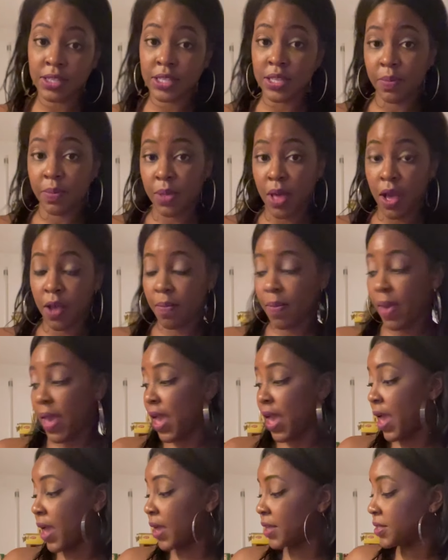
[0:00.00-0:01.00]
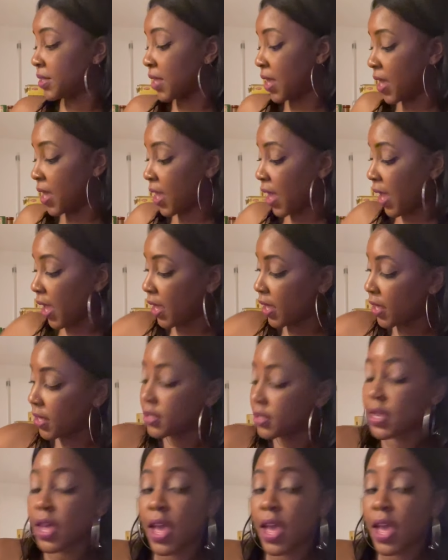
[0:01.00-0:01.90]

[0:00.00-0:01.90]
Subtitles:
Ziploc bags, and